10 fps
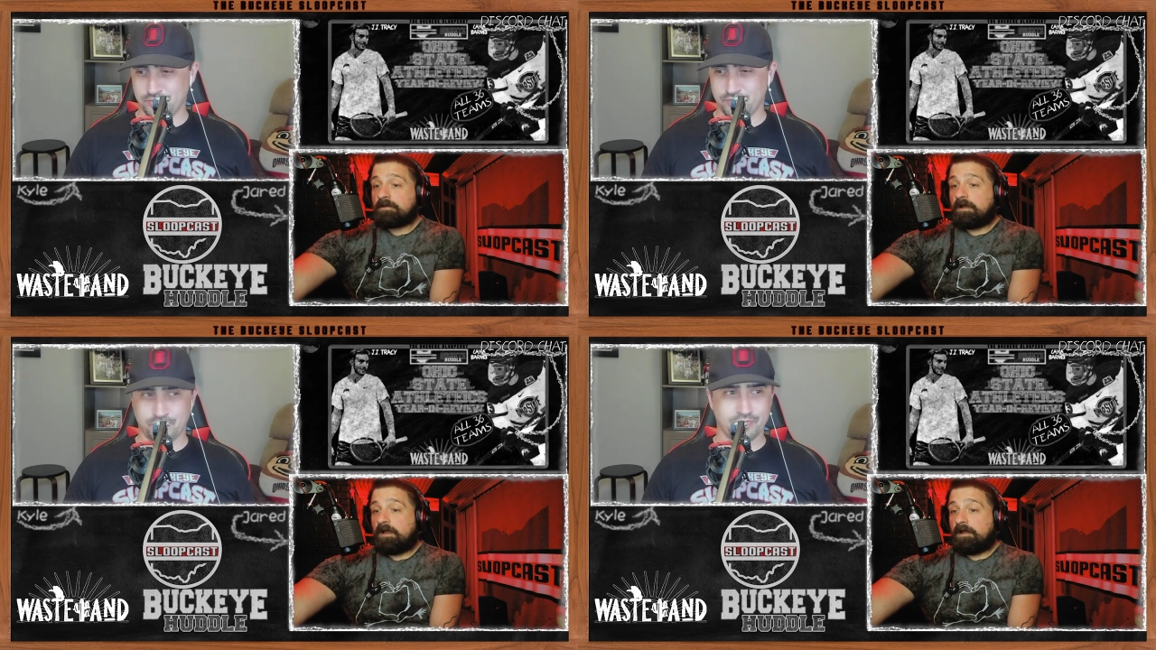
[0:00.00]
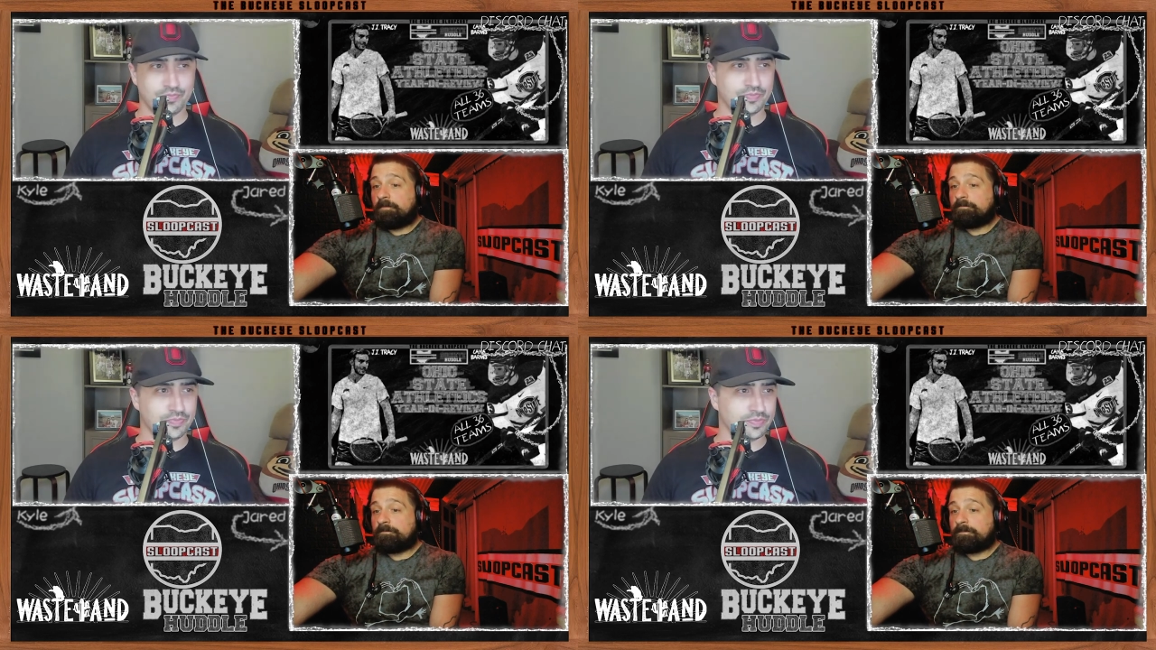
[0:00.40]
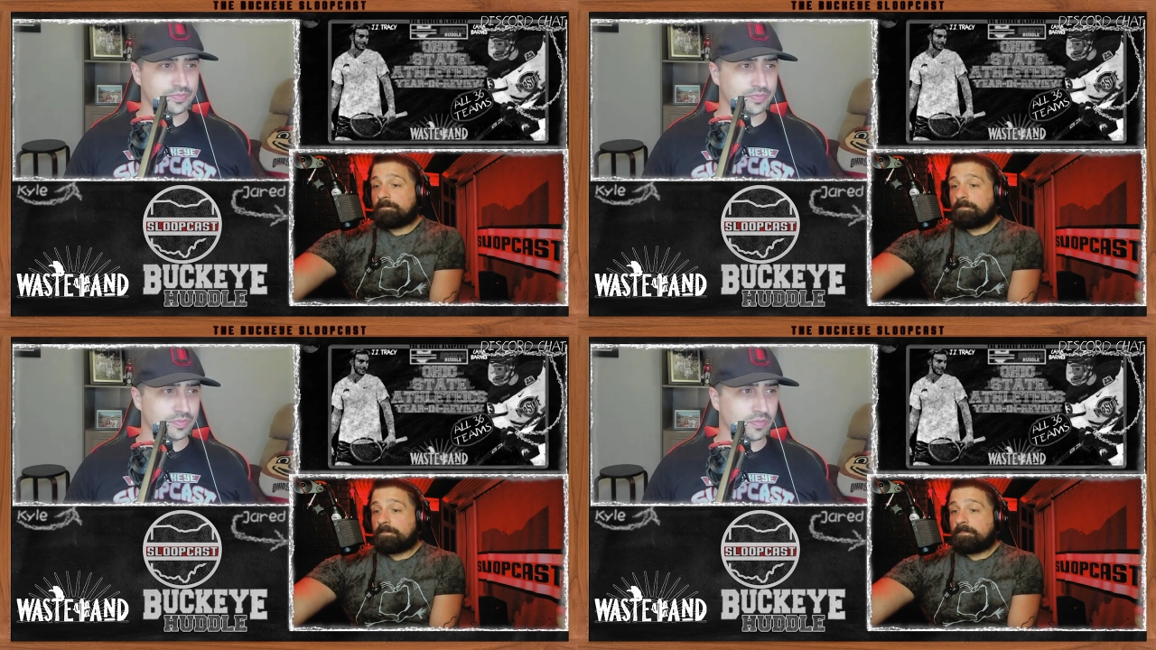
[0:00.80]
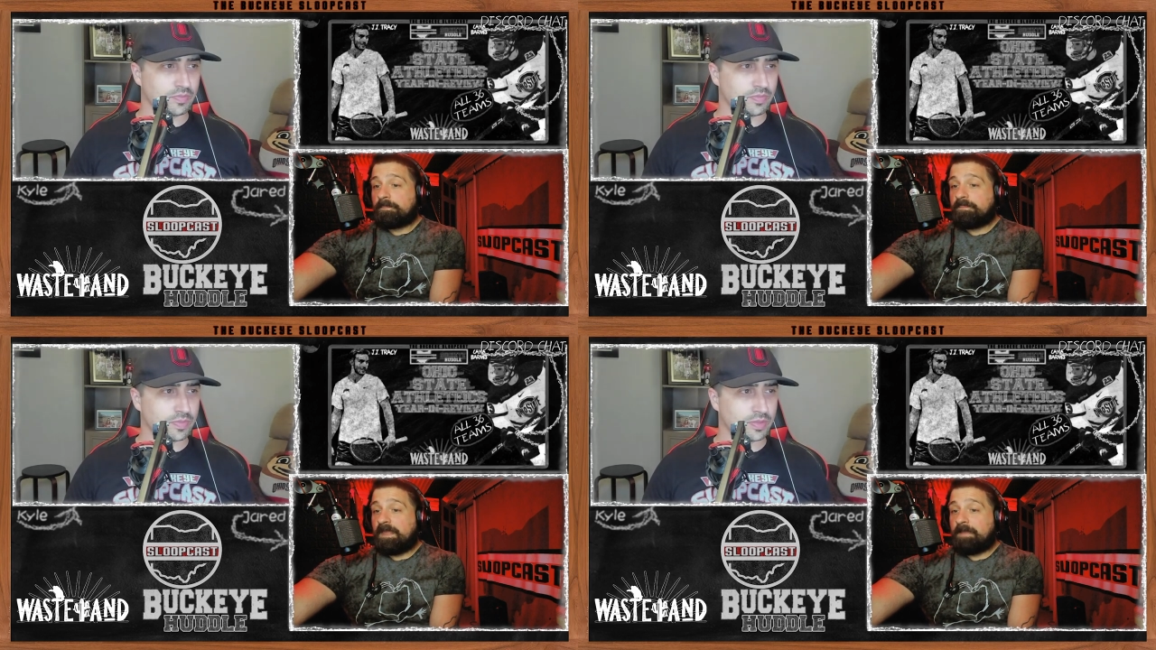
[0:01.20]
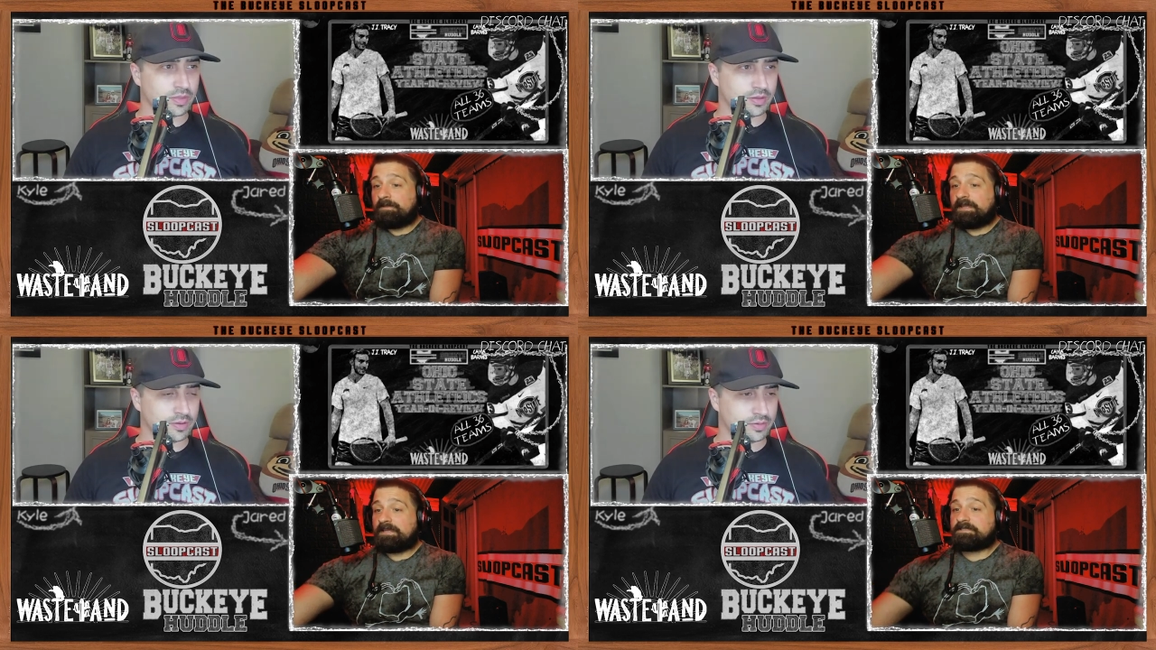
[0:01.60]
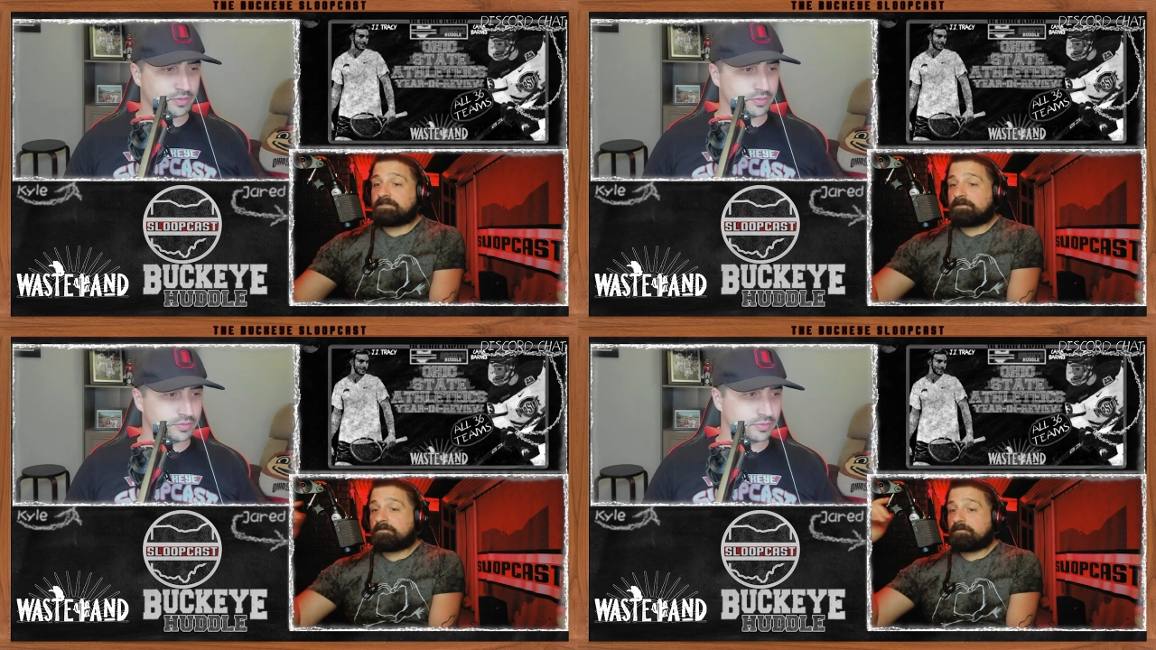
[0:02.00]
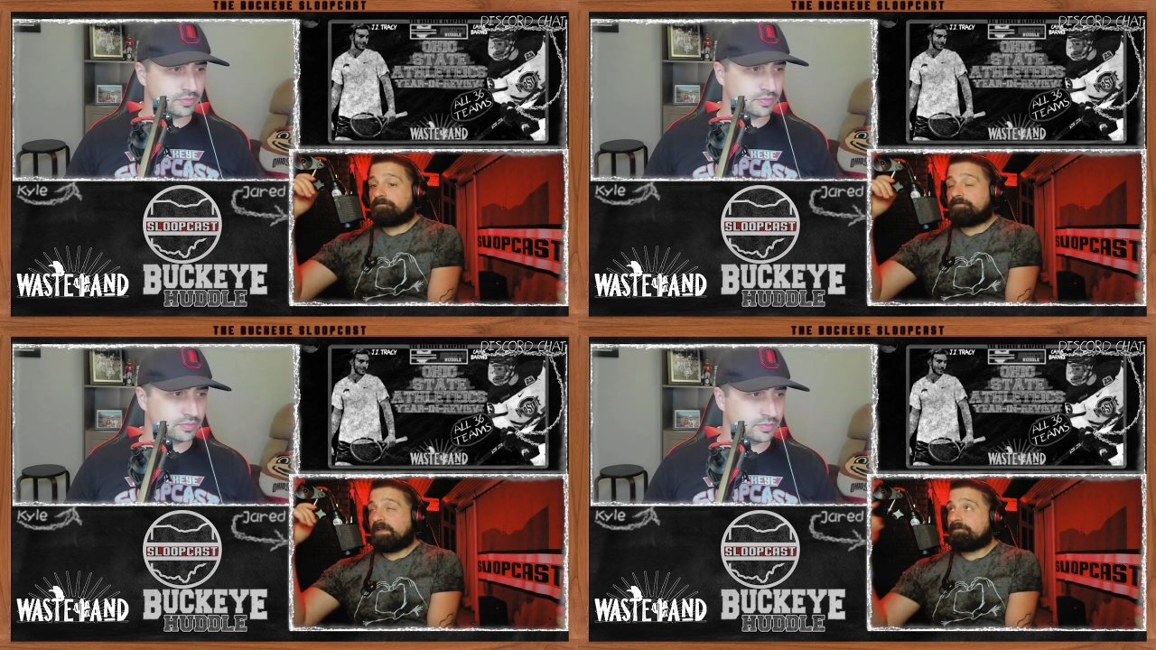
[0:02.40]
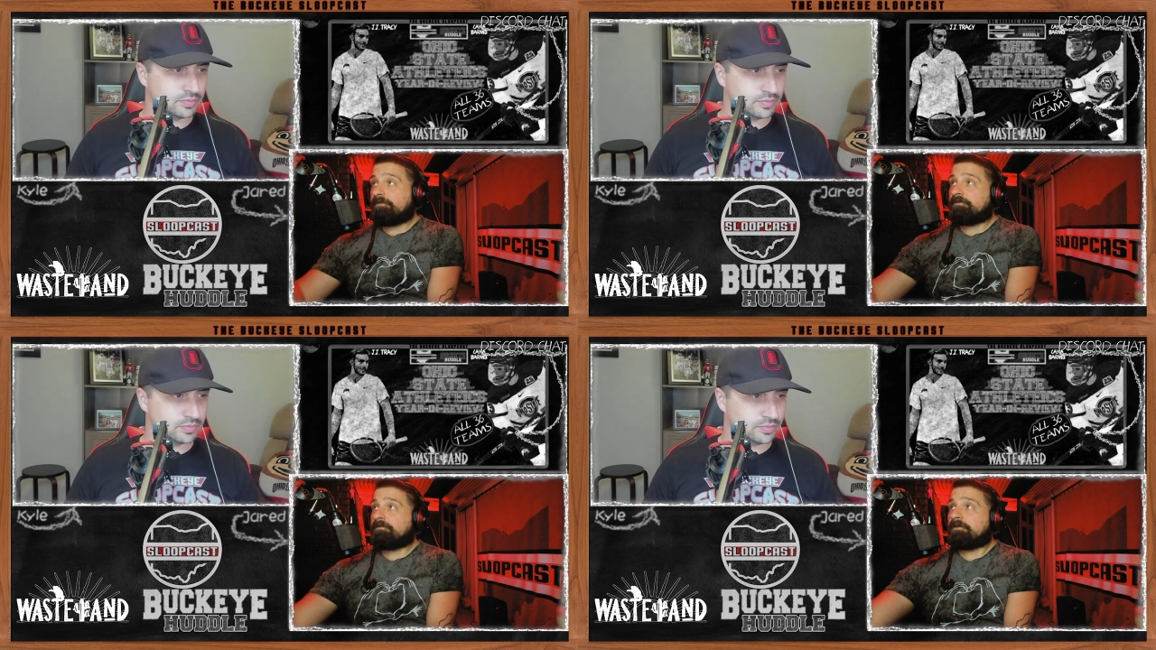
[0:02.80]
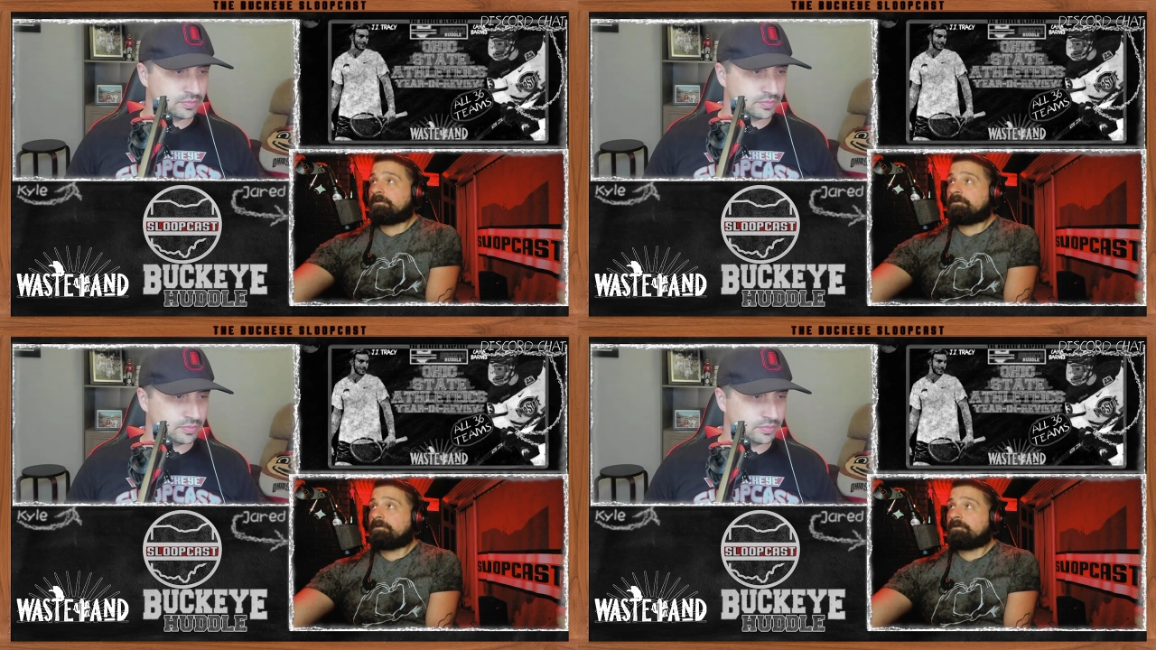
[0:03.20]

Speaker 1: They placed 5th.